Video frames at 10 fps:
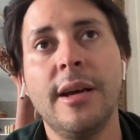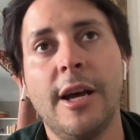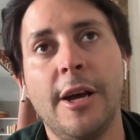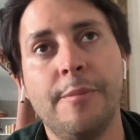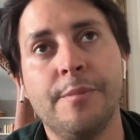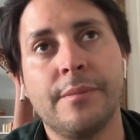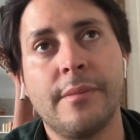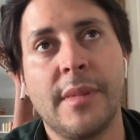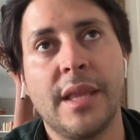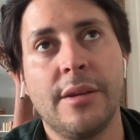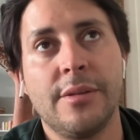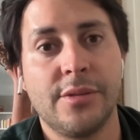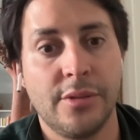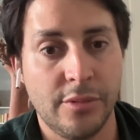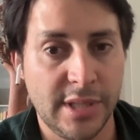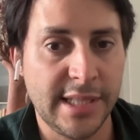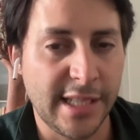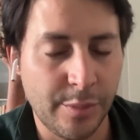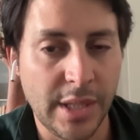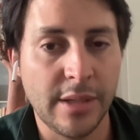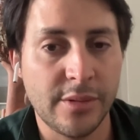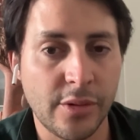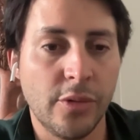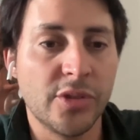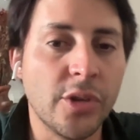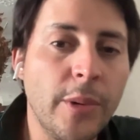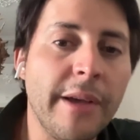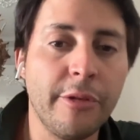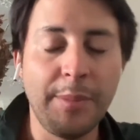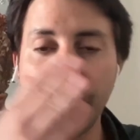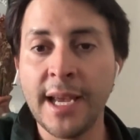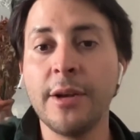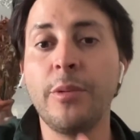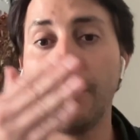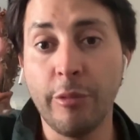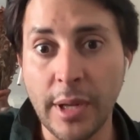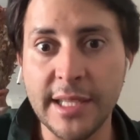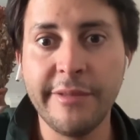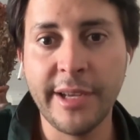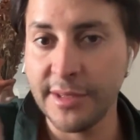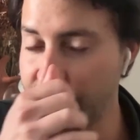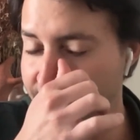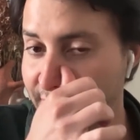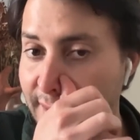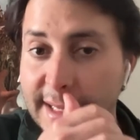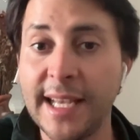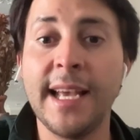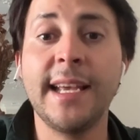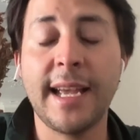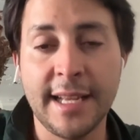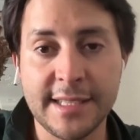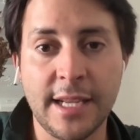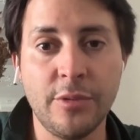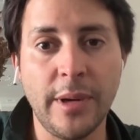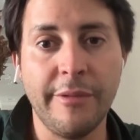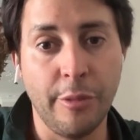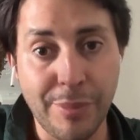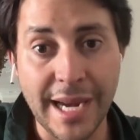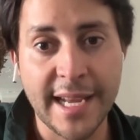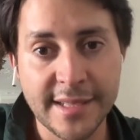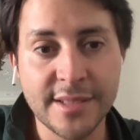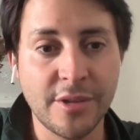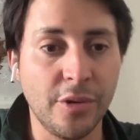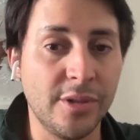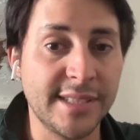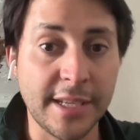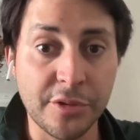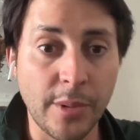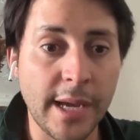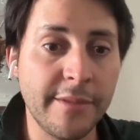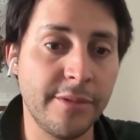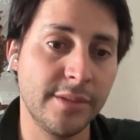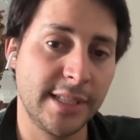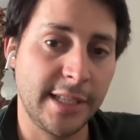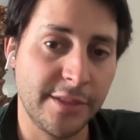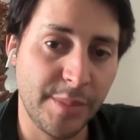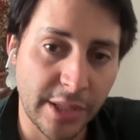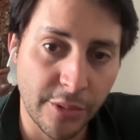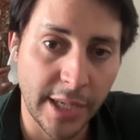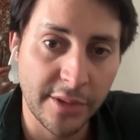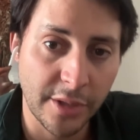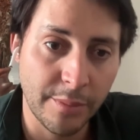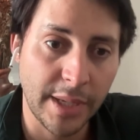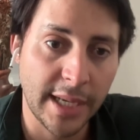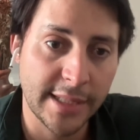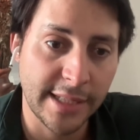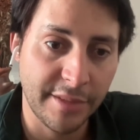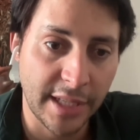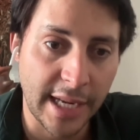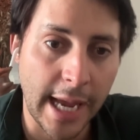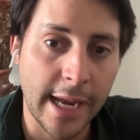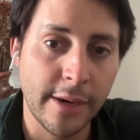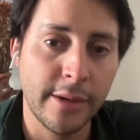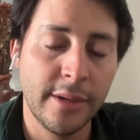So this has been so we have a bank, we have one event, Vivatech, and then we have a place called Station F that has been created by Xavier Niel,